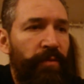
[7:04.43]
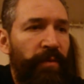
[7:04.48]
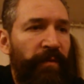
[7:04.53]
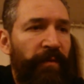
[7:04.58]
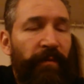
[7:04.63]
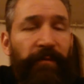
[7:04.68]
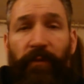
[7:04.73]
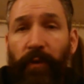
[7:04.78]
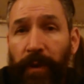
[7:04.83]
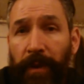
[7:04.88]

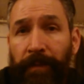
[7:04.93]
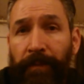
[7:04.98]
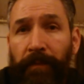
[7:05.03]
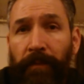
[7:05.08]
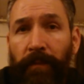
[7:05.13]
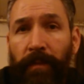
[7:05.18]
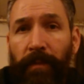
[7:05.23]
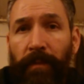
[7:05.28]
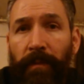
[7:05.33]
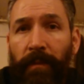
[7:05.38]
review for you.
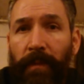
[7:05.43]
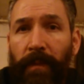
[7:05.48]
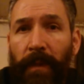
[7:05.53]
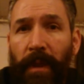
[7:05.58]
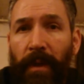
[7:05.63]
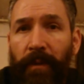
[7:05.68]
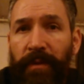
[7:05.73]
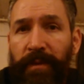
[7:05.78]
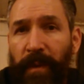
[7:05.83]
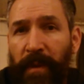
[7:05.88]

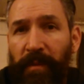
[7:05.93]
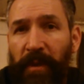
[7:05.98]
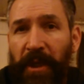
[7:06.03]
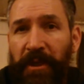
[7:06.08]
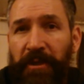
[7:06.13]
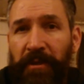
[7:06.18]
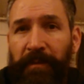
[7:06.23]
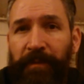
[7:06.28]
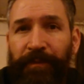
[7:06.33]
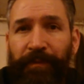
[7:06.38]
It was my
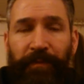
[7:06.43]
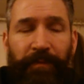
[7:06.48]
pleasure.